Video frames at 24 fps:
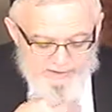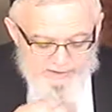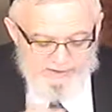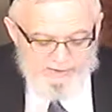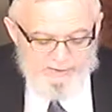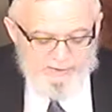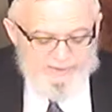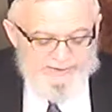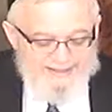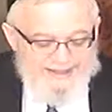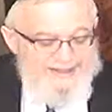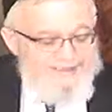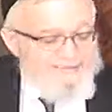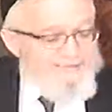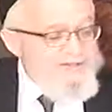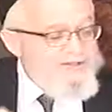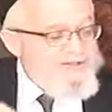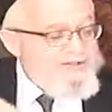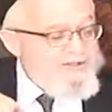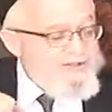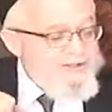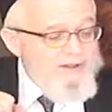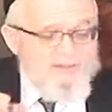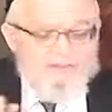Levi is
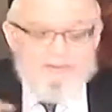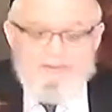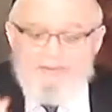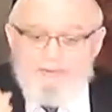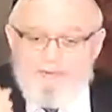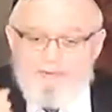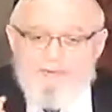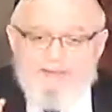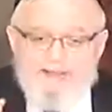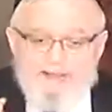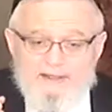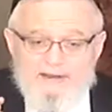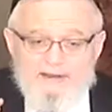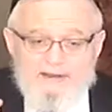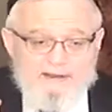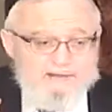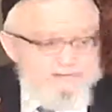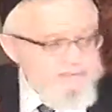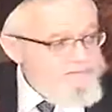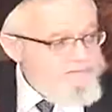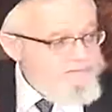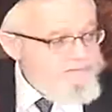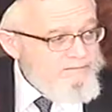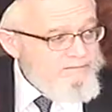number three,
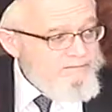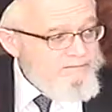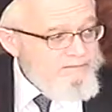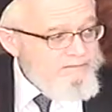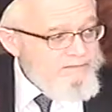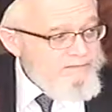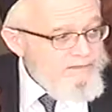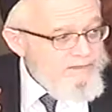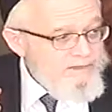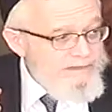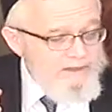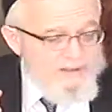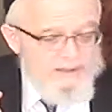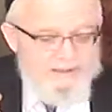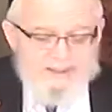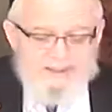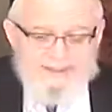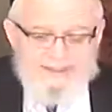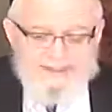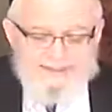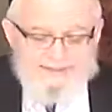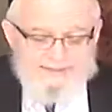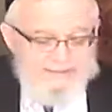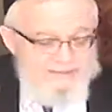
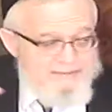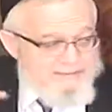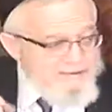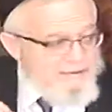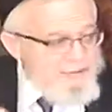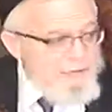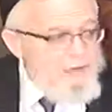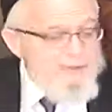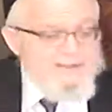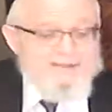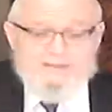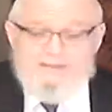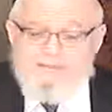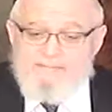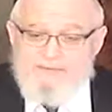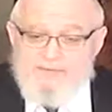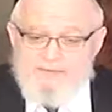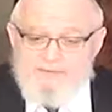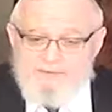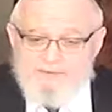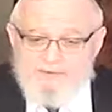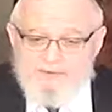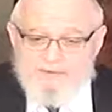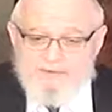and the, what's the
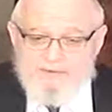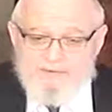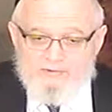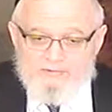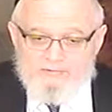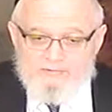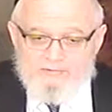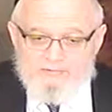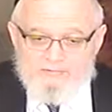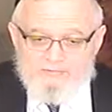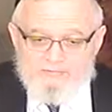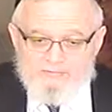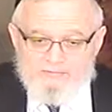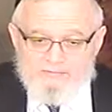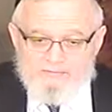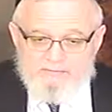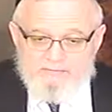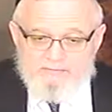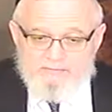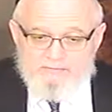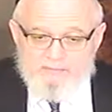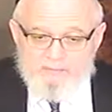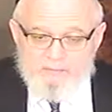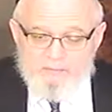mispar?
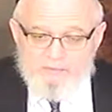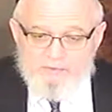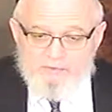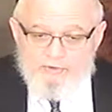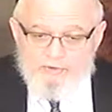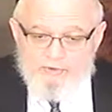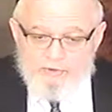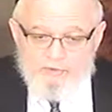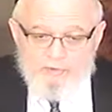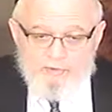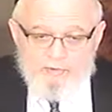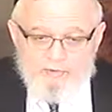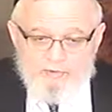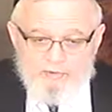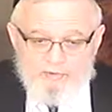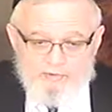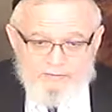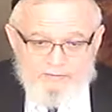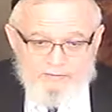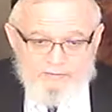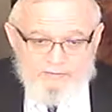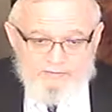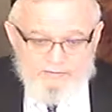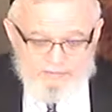Two.
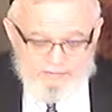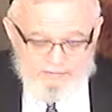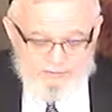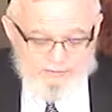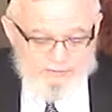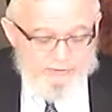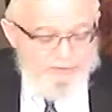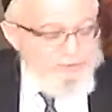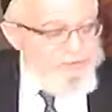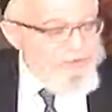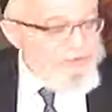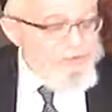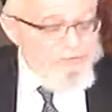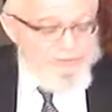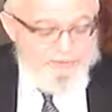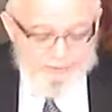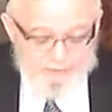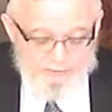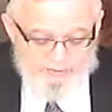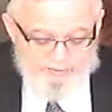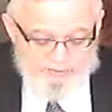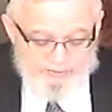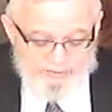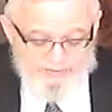Two. Two
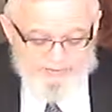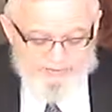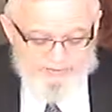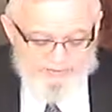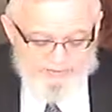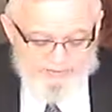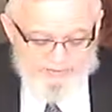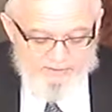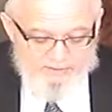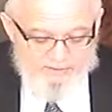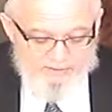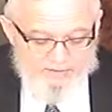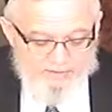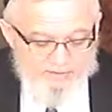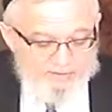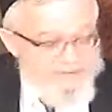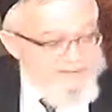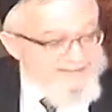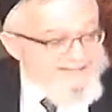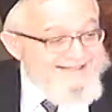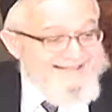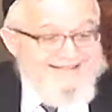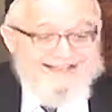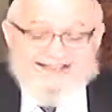is what? The
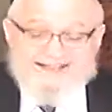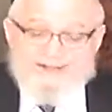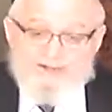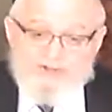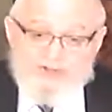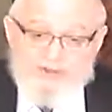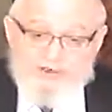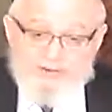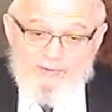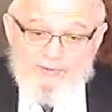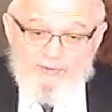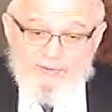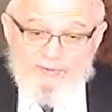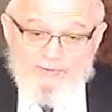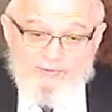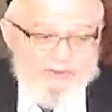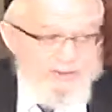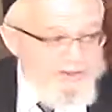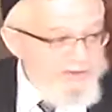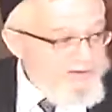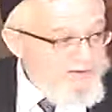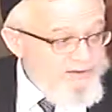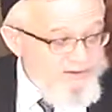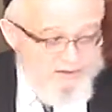second
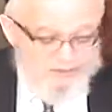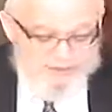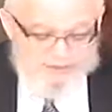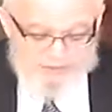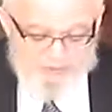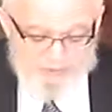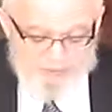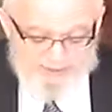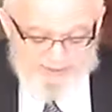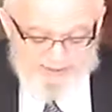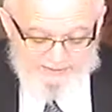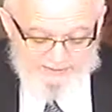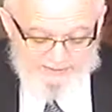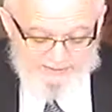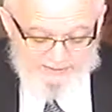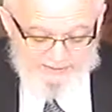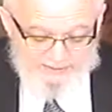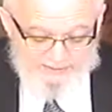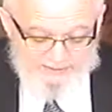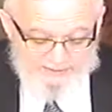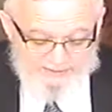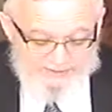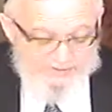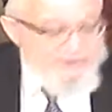generation is what?
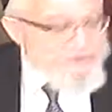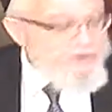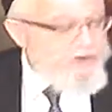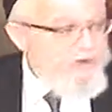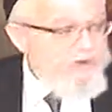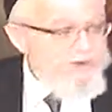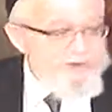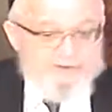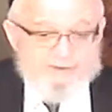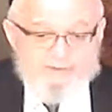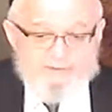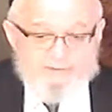Is kos.